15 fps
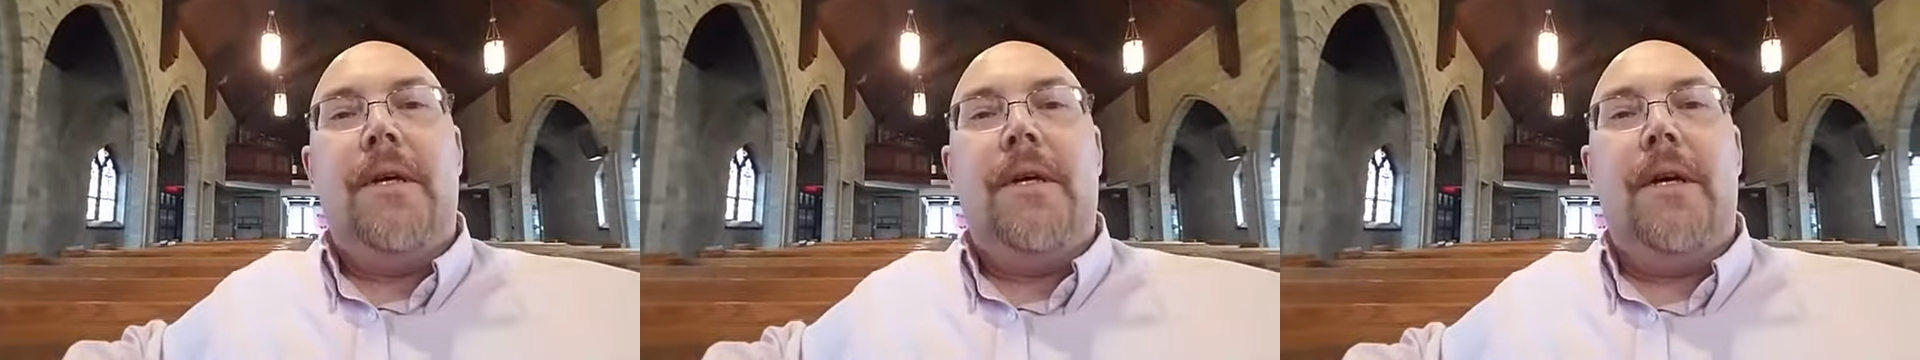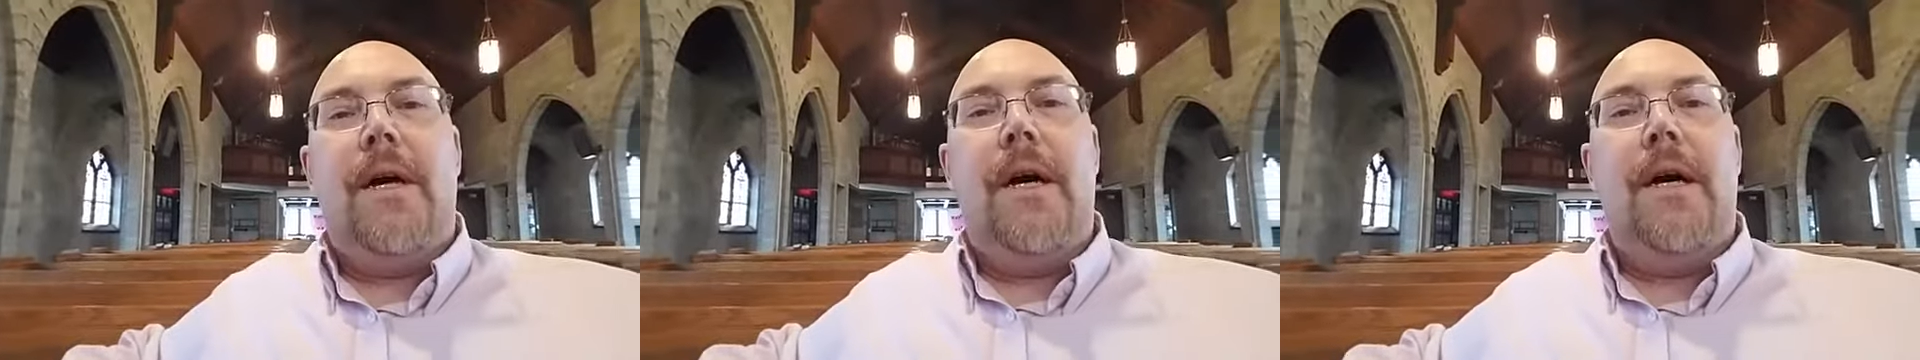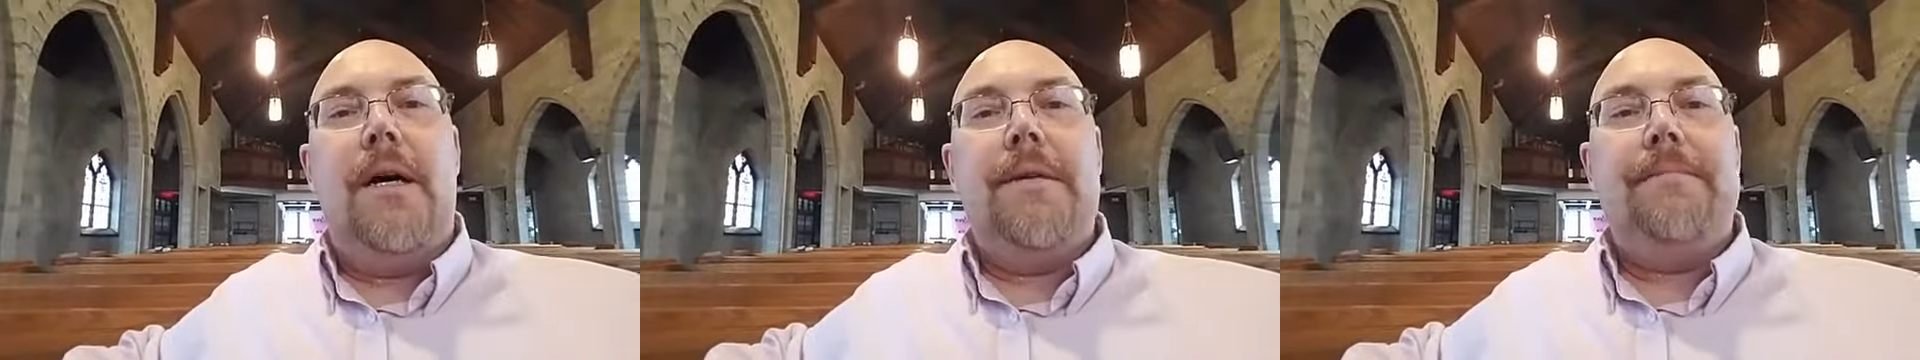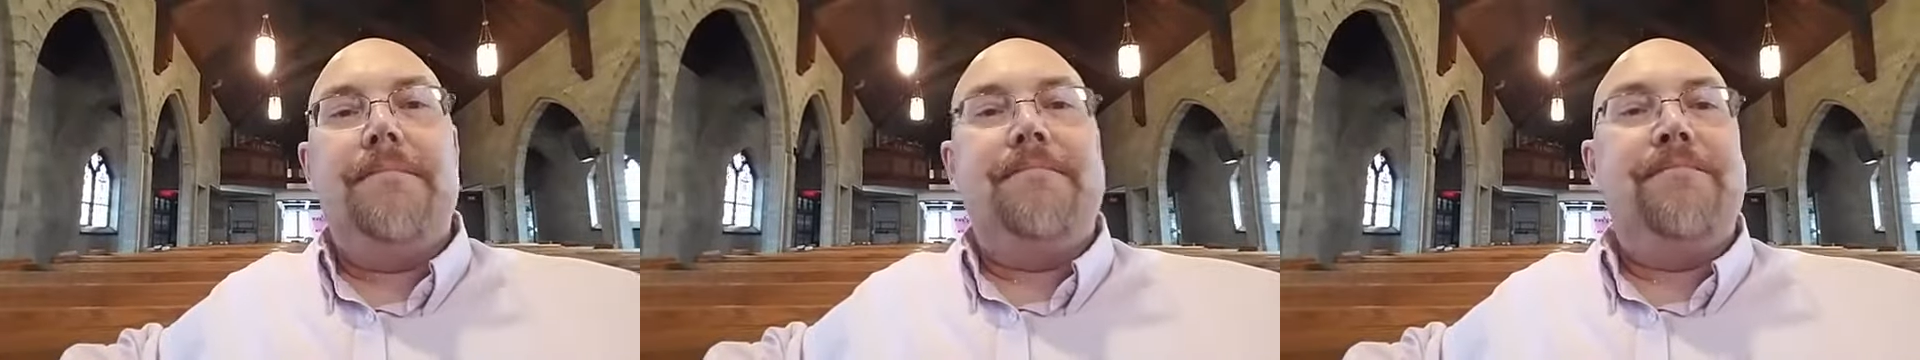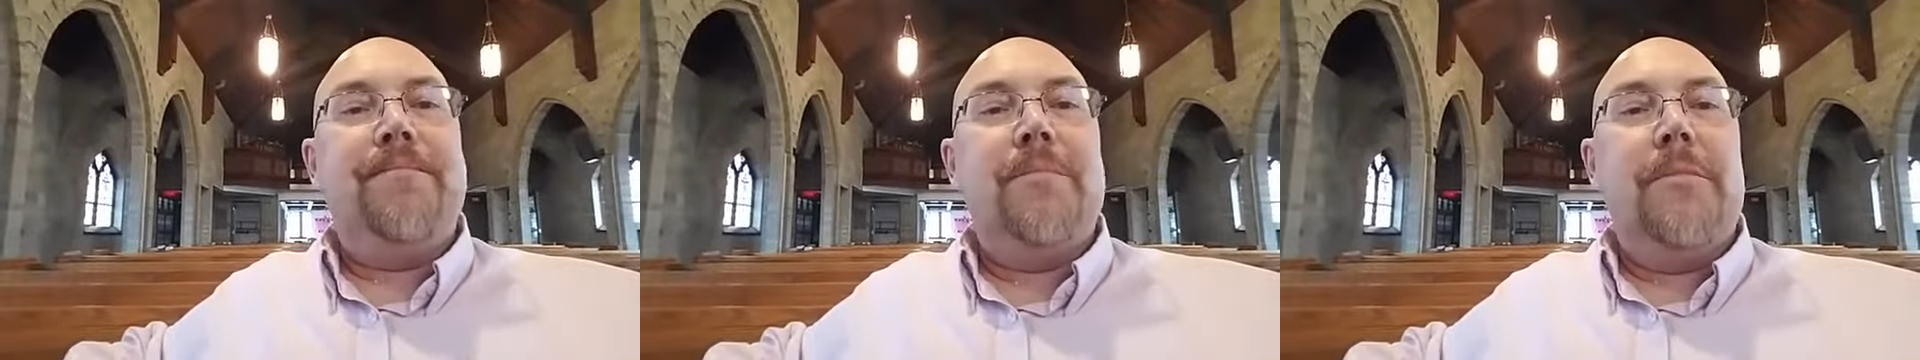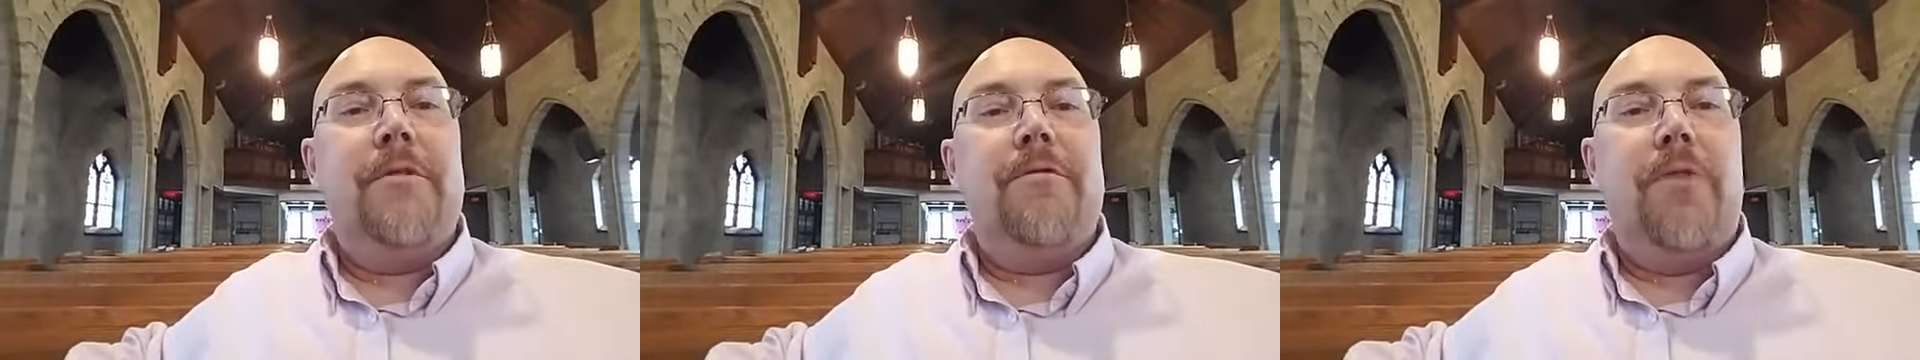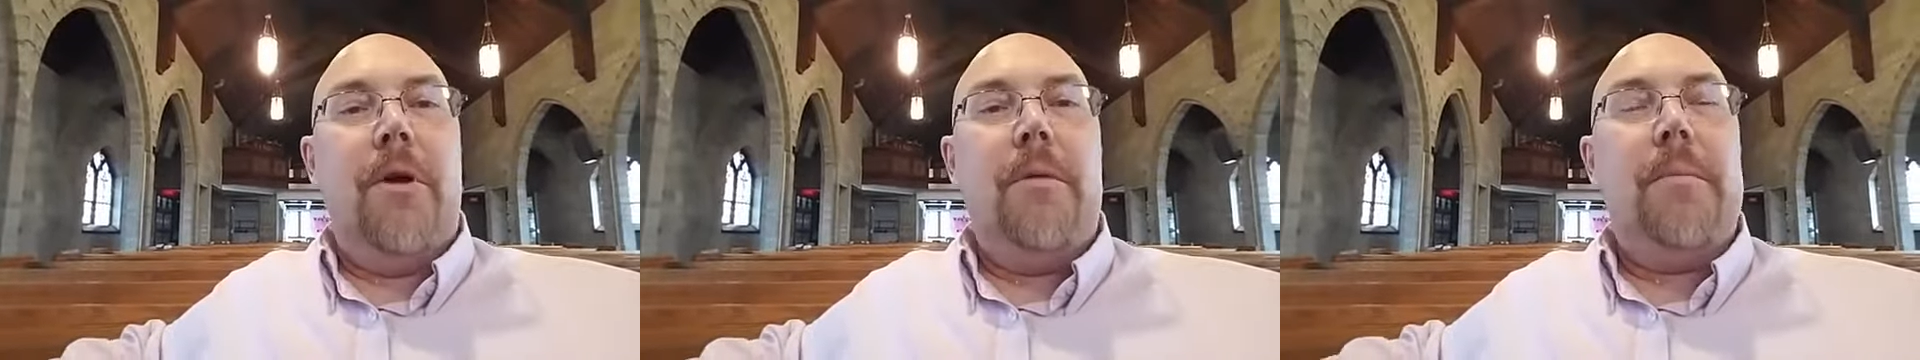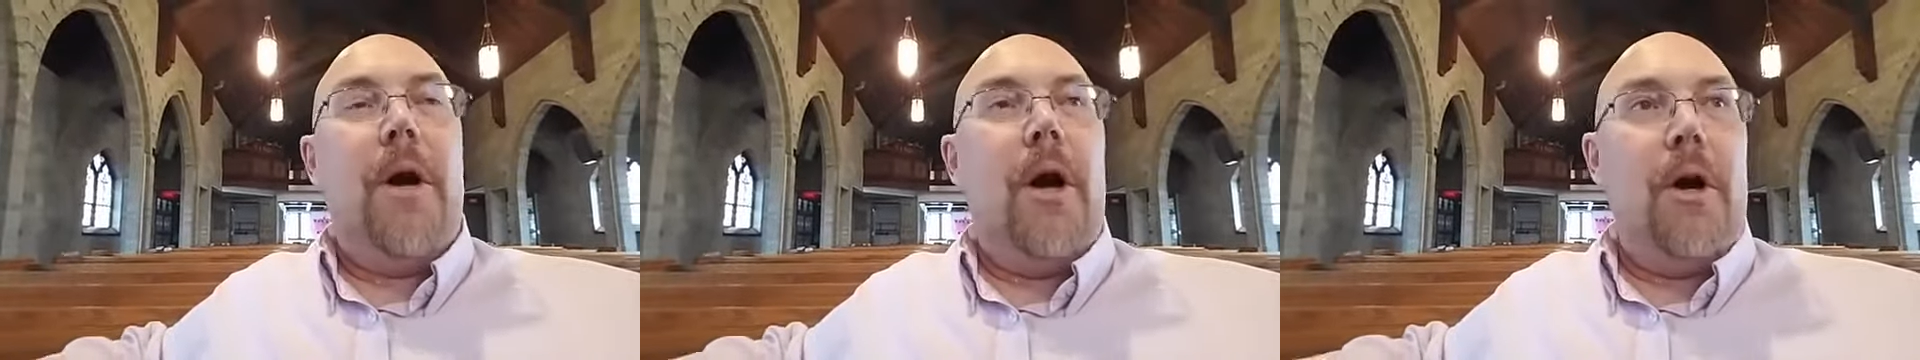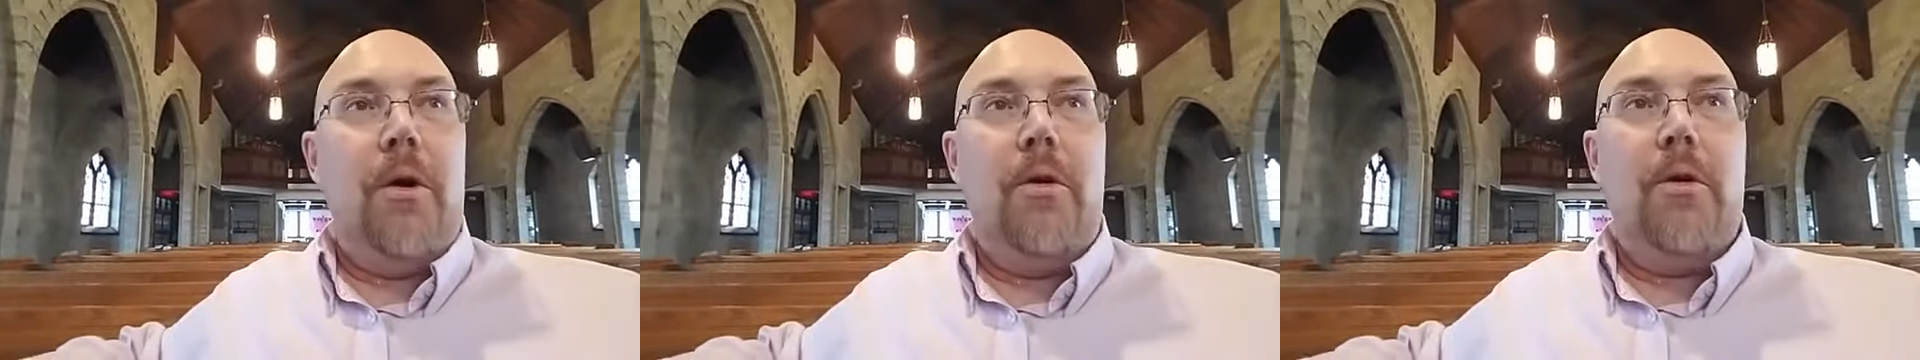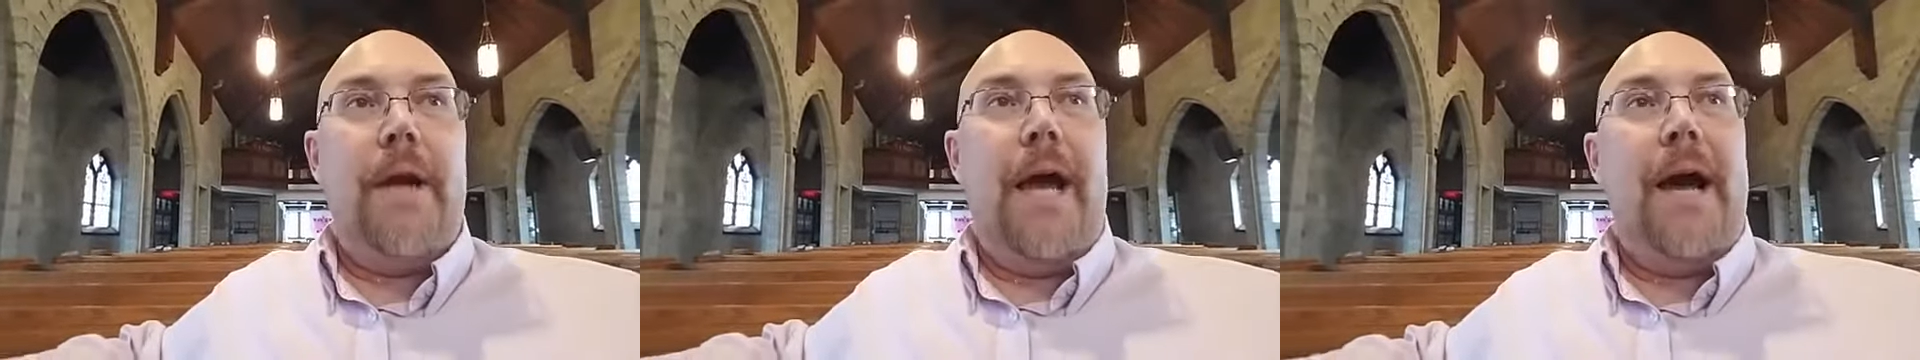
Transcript: from our own